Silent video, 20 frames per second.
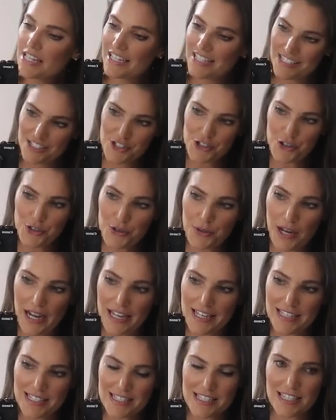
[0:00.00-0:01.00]
and show you
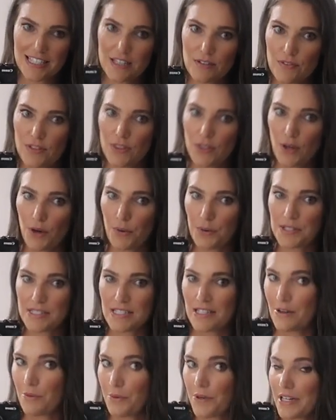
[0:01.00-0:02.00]
guys, even though it
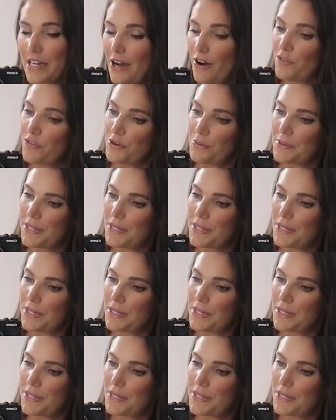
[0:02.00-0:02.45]
didn't work out for